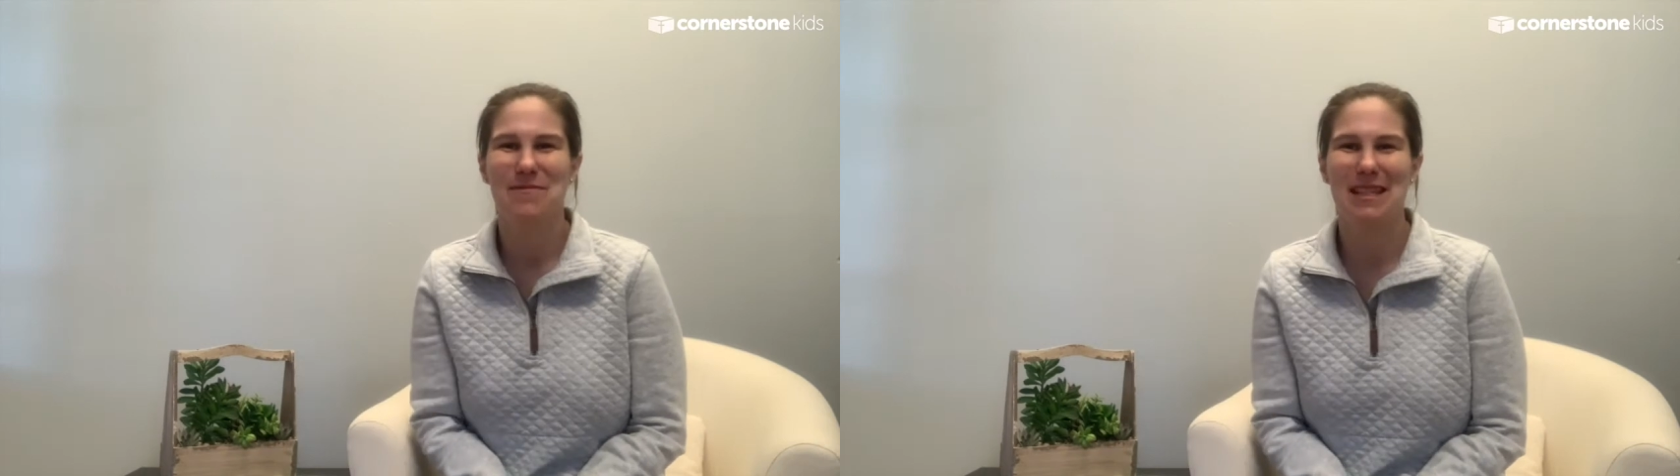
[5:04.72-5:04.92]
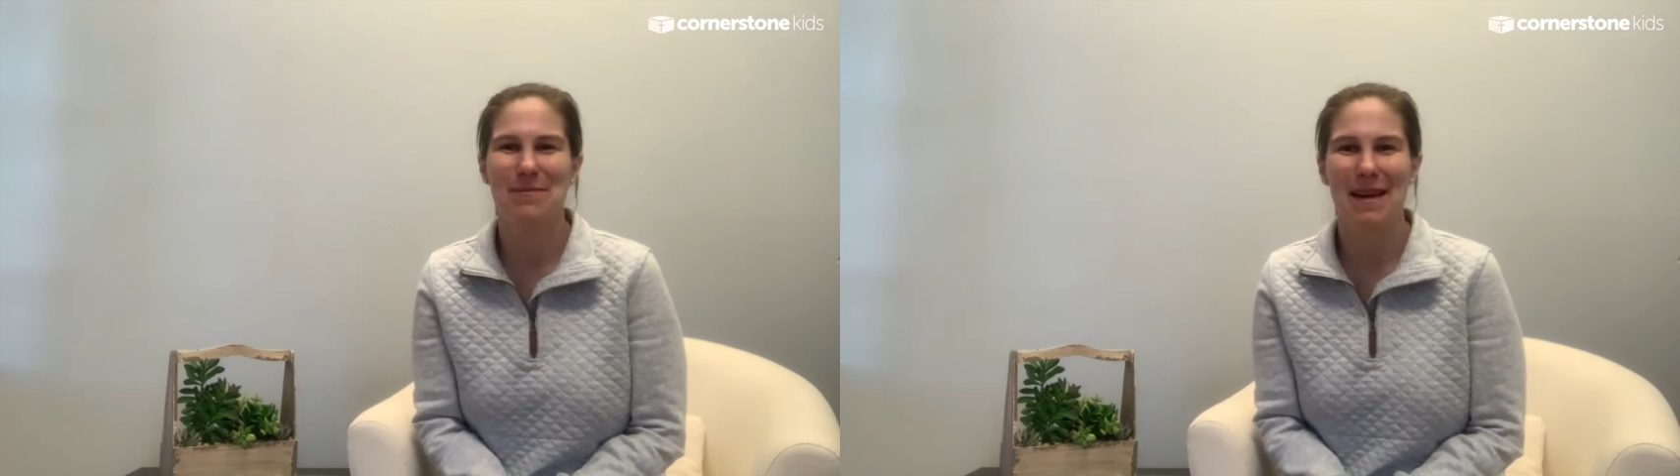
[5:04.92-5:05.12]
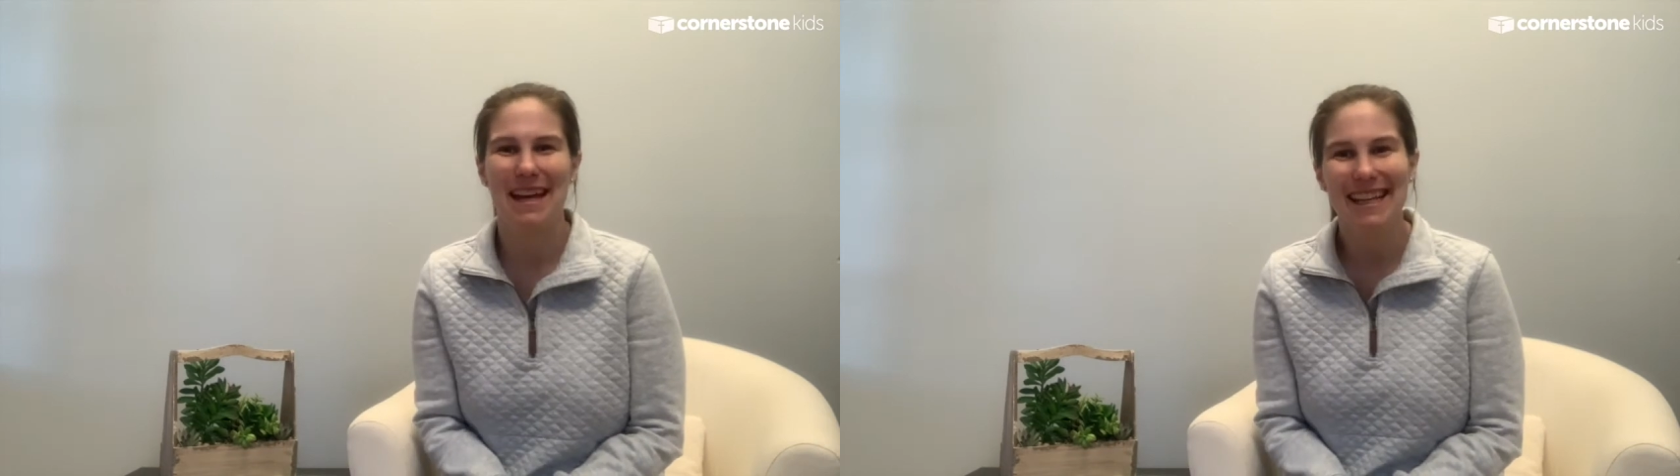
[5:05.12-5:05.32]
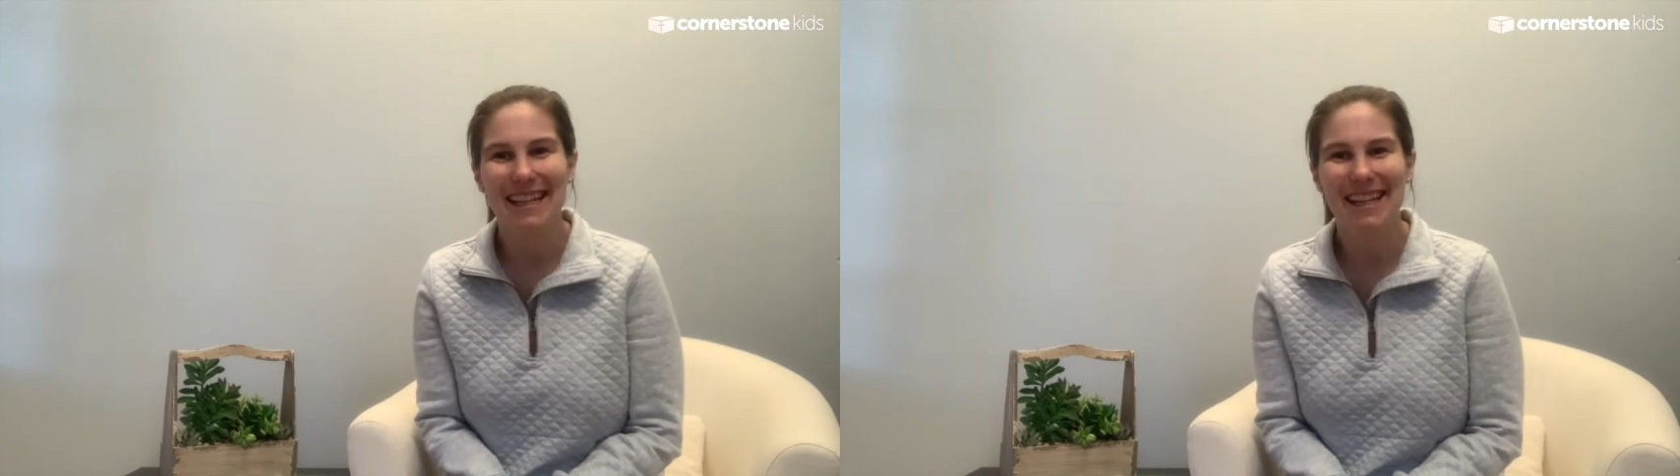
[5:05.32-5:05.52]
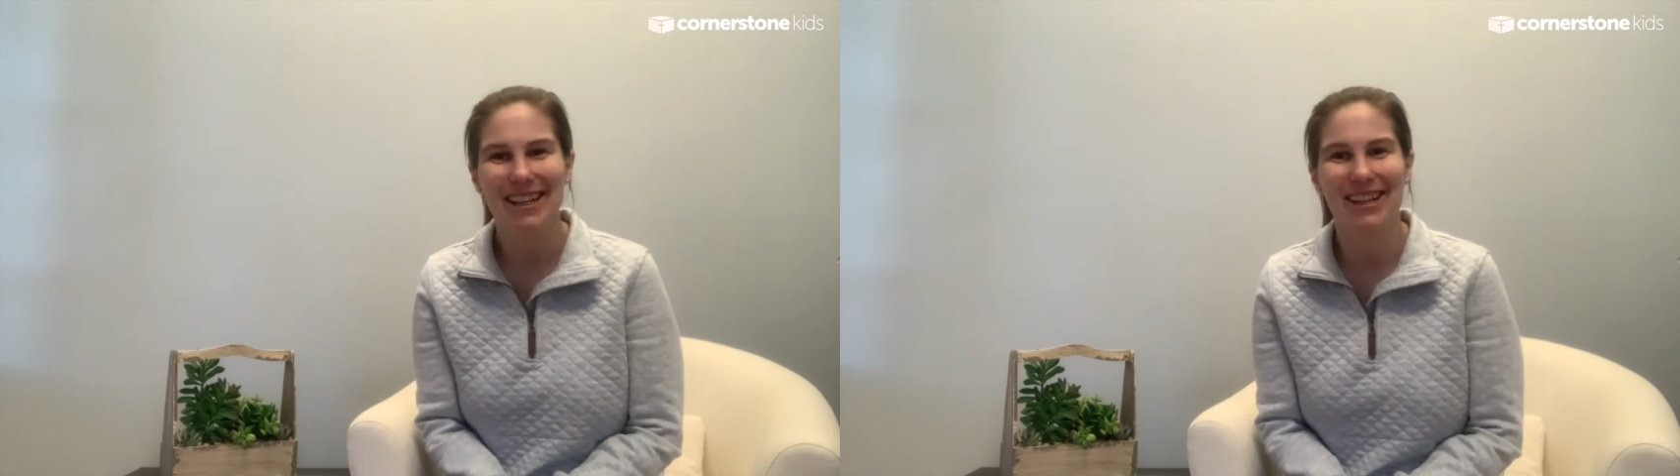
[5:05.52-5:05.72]
Megan
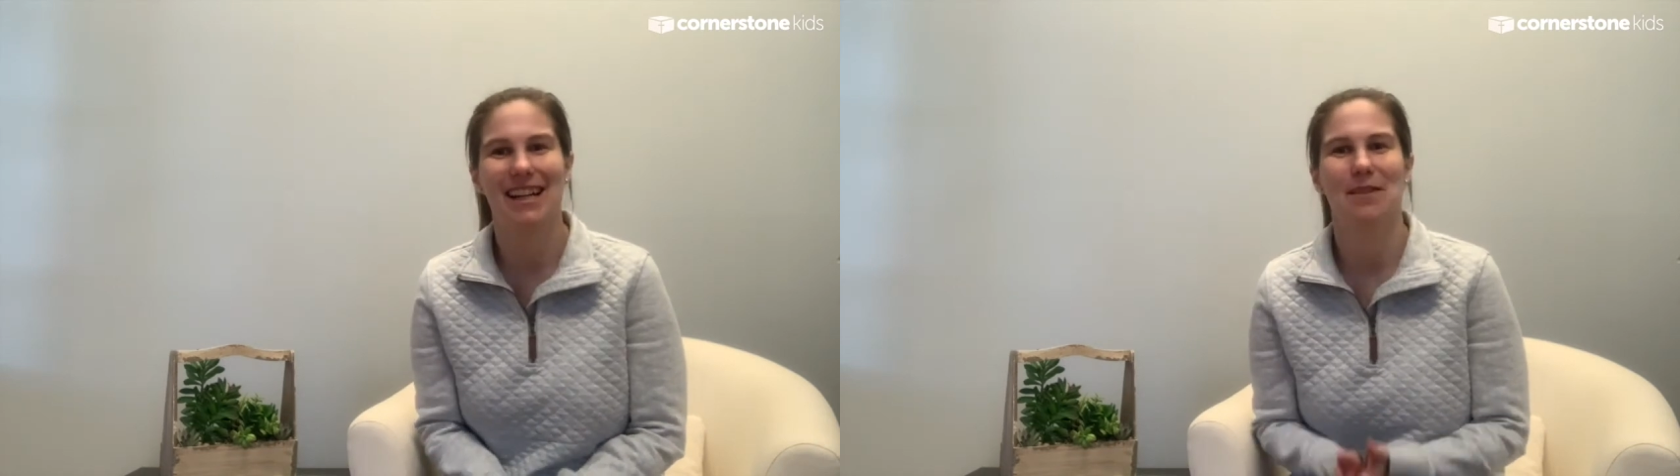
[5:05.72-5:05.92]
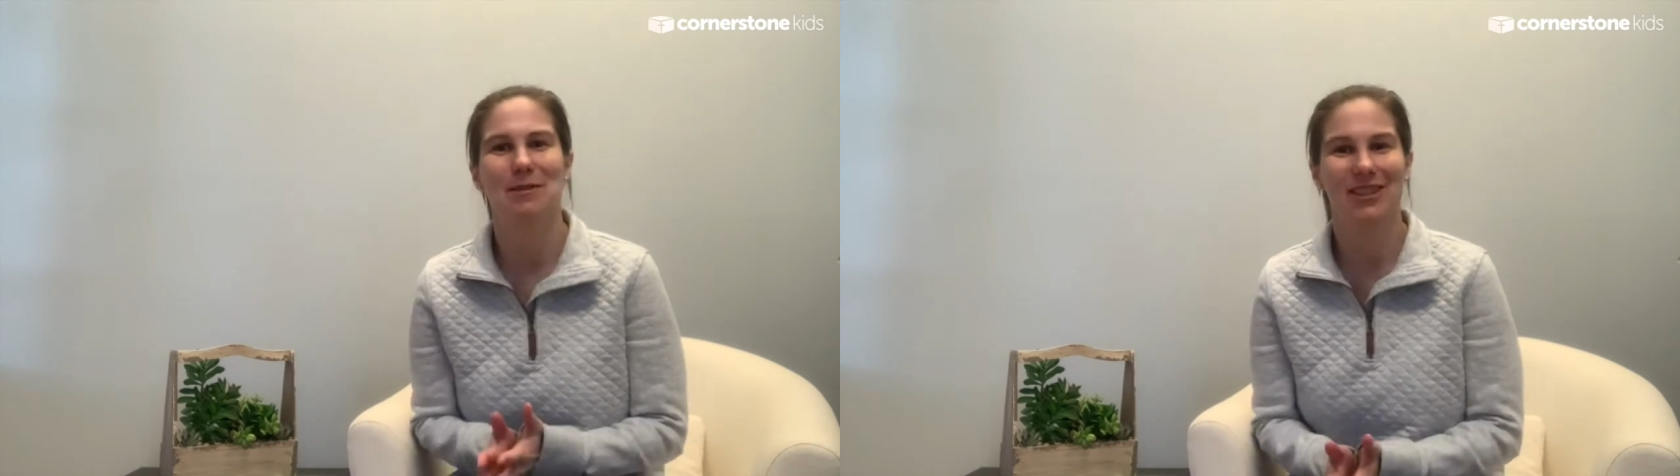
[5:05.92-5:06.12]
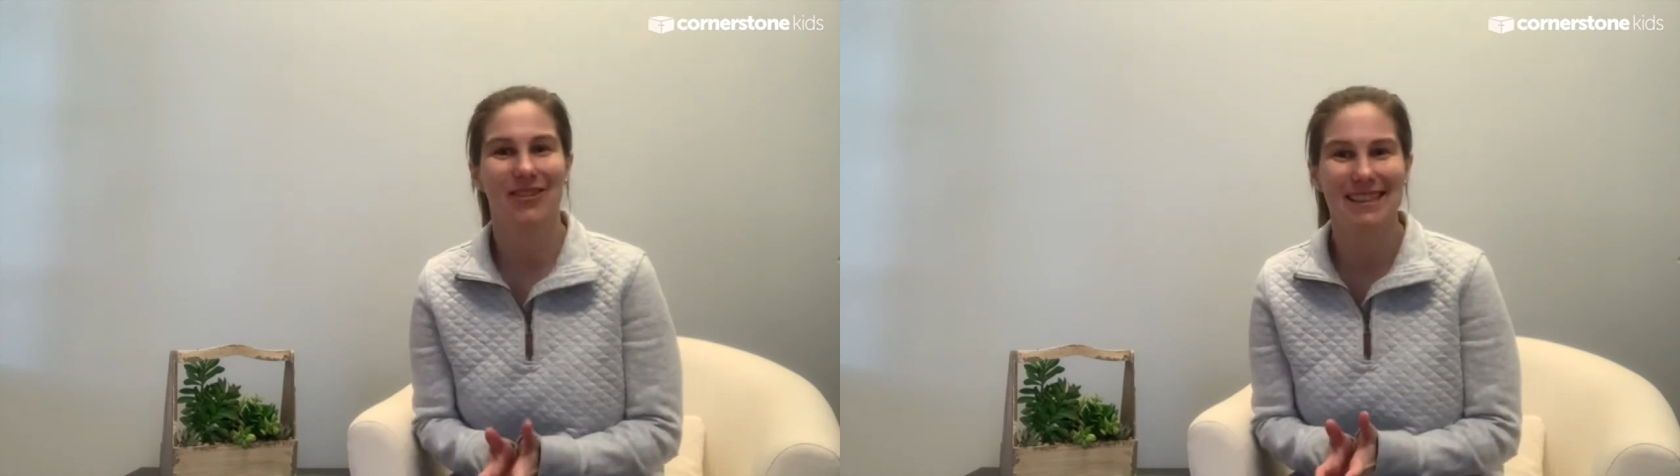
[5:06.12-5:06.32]
here, and I'm so